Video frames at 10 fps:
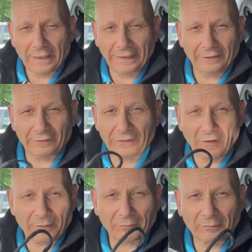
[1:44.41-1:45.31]
Each
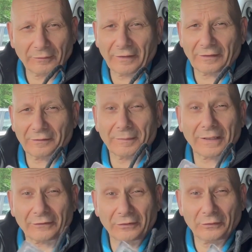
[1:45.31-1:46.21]
light probably takes
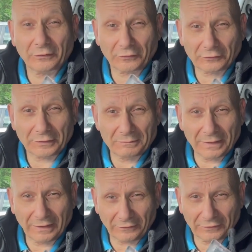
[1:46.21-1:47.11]
about 2 to 3
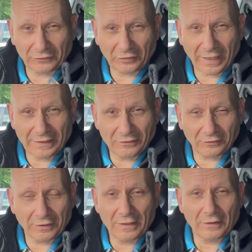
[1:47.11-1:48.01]
minutes to change.